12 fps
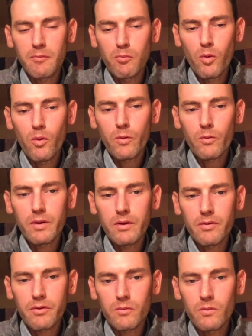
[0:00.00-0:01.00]
more
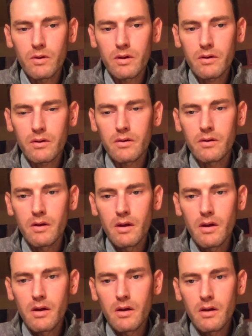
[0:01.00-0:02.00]
real than real,
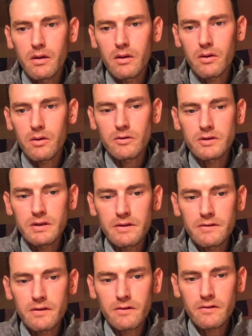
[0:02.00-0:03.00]

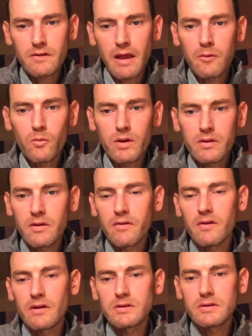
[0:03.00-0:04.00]
Jesus, and
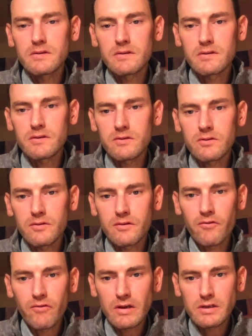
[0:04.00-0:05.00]
witnessing Jesus's
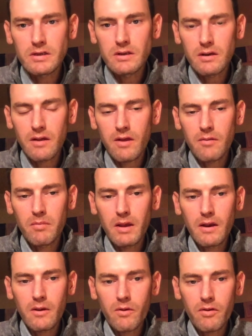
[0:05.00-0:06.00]
crucifixion and then
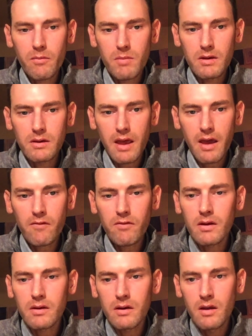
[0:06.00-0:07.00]
meeting with him in
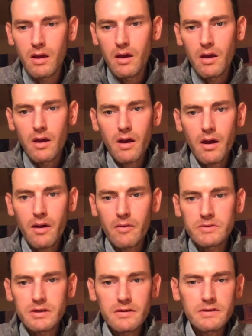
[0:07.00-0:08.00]
heaven,
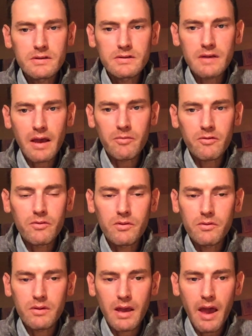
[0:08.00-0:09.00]
Jesus
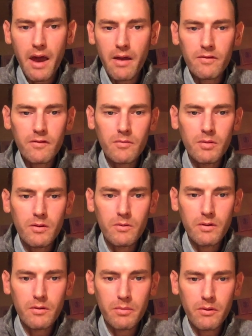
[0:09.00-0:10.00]
absolutely has to be a
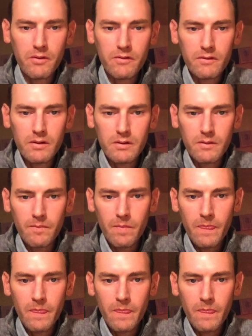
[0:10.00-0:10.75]
real person.